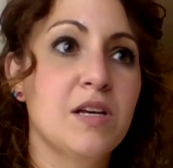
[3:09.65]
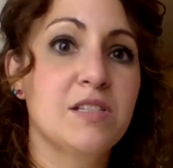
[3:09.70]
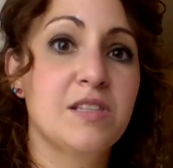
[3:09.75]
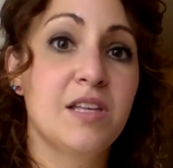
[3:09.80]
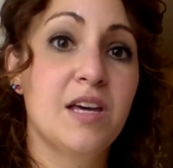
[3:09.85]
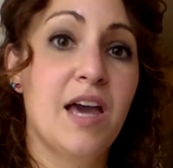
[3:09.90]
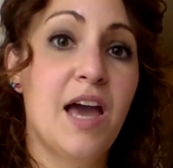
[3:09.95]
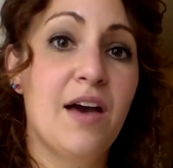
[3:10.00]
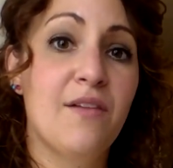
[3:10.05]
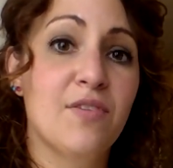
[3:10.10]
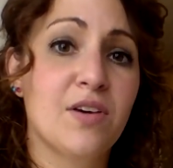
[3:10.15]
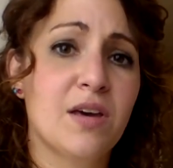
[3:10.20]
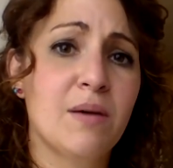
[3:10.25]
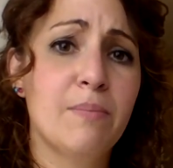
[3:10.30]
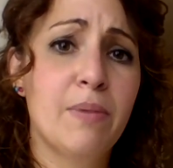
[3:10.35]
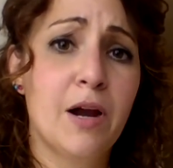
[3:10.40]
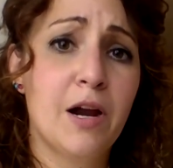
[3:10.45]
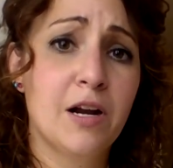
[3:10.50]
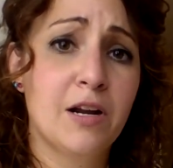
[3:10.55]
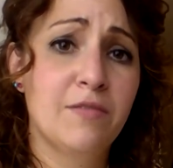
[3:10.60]
they have a
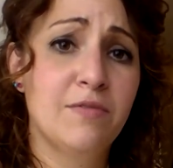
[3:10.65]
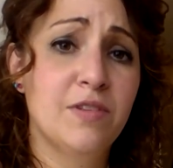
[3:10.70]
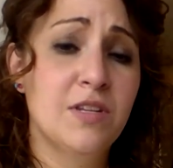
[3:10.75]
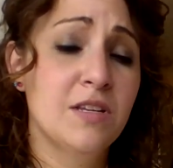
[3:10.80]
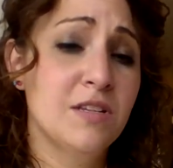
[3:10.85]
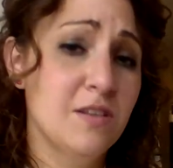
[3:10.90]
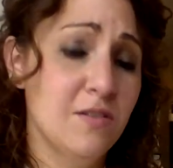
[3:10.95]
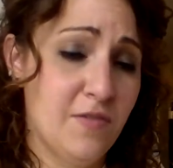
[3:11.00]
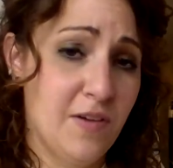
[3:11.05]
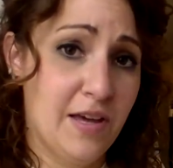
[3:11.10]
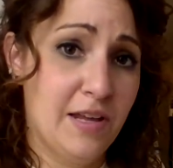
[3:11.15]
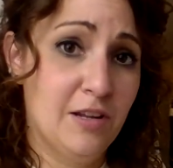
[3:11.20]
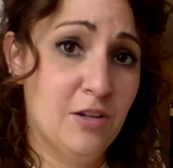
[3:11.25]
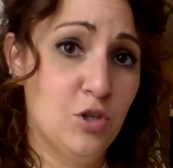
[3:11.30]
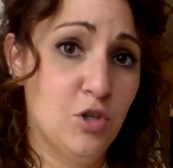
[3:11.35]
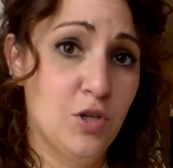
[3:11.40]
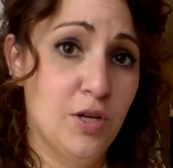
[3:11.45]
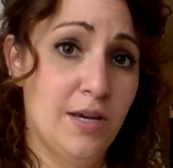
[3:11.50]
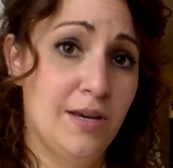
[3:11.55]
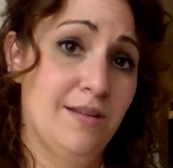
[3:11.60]
comparative
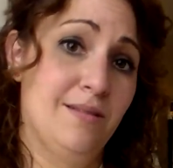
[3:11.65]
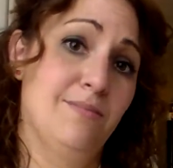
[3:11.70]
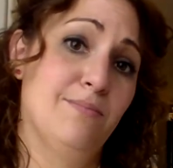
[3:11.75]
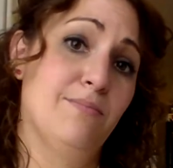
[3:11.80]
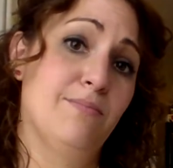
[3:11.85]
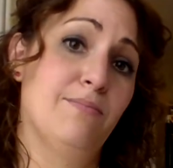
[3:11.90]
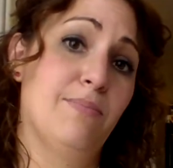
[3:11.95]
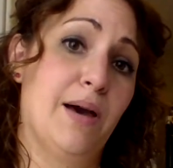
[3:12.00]
disadvantage in